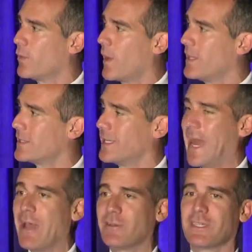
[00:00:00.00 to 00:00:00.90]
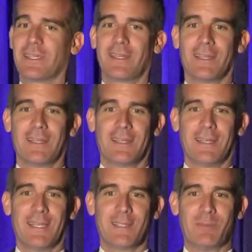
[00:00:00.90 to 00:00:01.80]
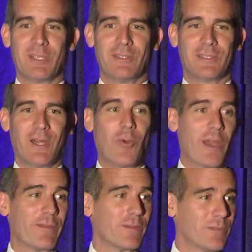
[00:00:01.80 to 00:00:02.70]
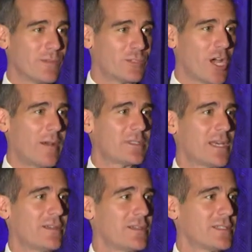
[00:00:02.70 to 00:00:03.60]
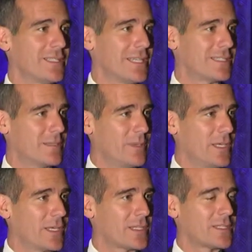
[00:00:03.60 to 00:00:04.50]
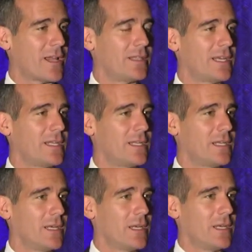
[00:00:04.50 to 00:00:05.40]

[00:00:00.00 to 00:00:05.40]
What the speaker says: The ways that housing is built away from job centers and needs to be consolidated.